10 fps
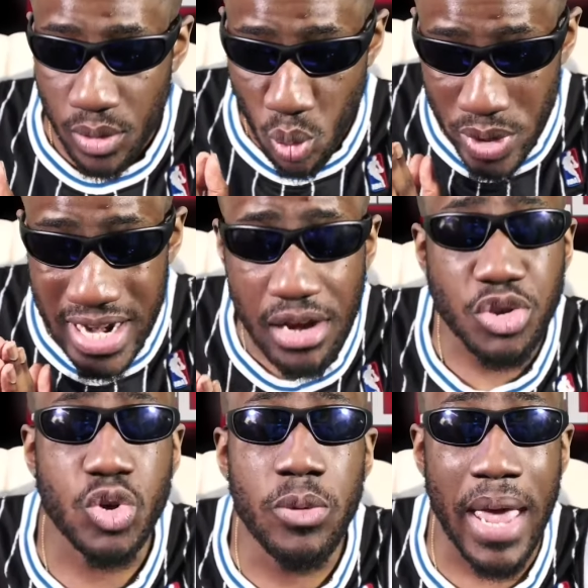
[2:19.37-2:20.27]
we now
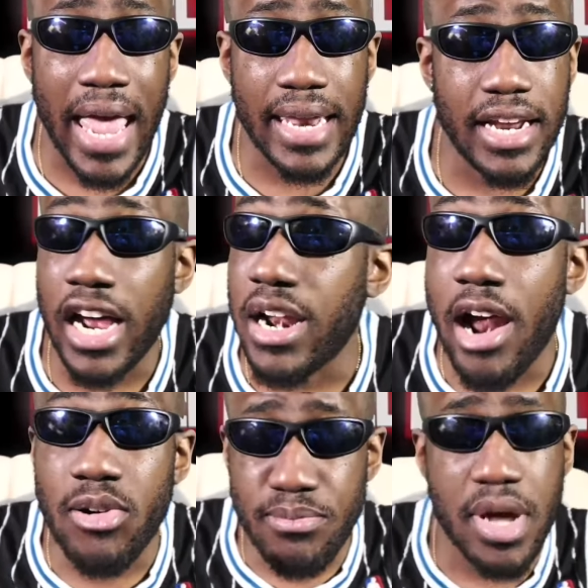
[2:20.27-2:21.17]
saw him end. And I
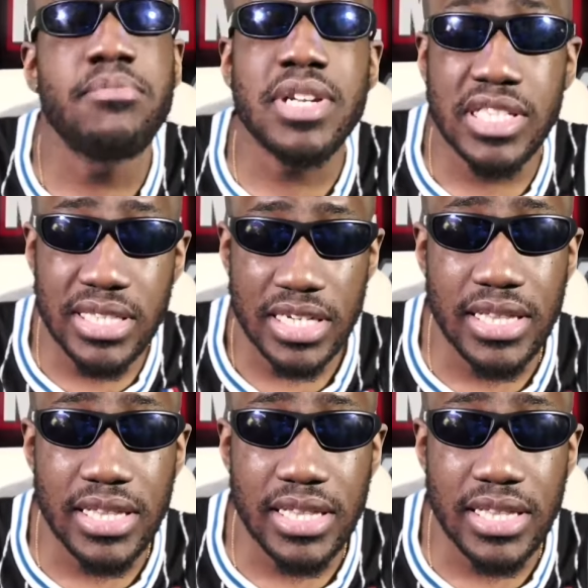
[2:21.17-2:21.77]
remember sitting